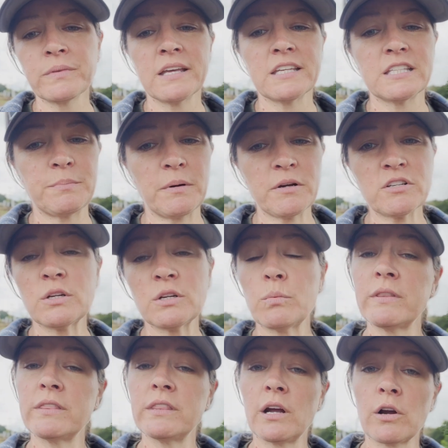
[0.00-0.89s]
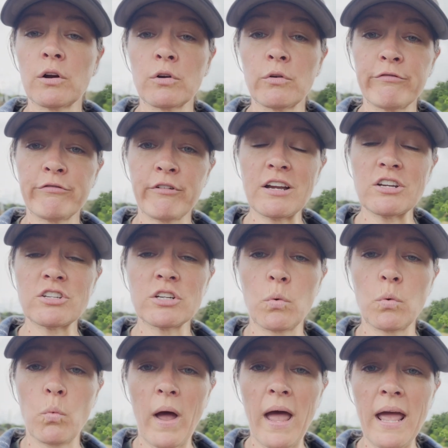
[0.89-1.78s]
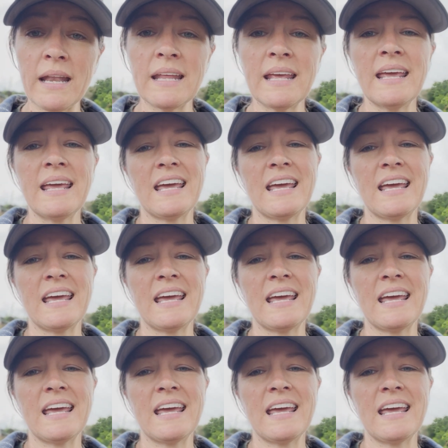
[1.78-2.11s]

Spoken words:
especially when they're fresh and wet.